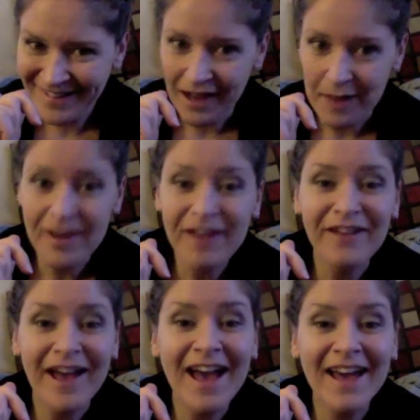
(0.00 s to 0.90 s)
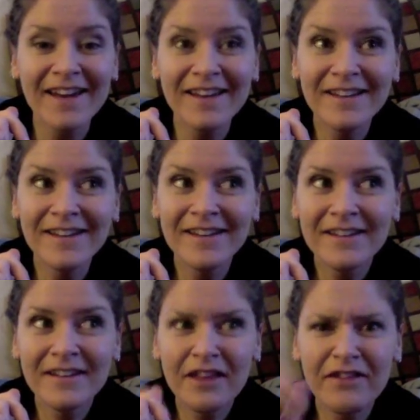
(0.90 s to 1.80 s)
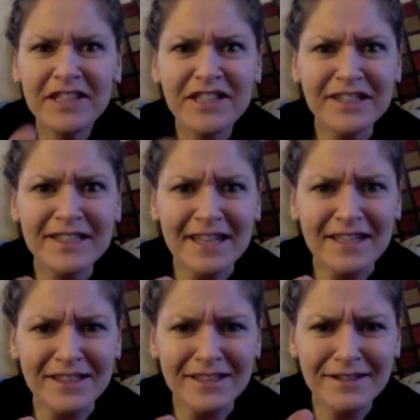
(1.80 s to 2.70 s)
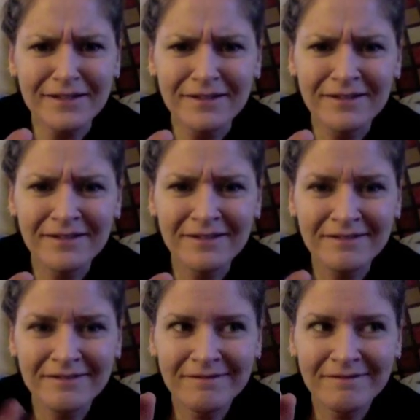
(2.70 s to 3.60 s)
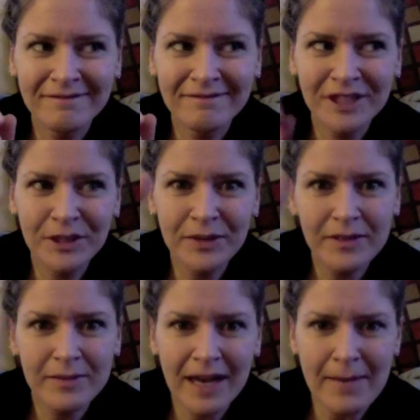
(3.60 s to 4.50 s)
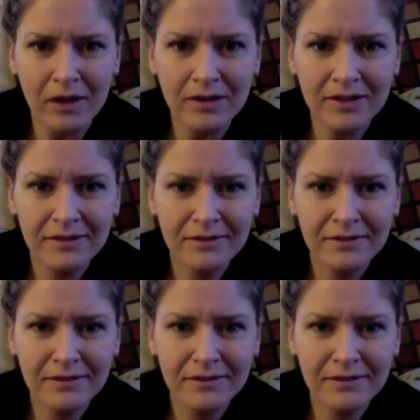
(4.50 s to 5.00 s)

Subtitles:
I may have had 3 cheering sections. 2 of them that I mauled.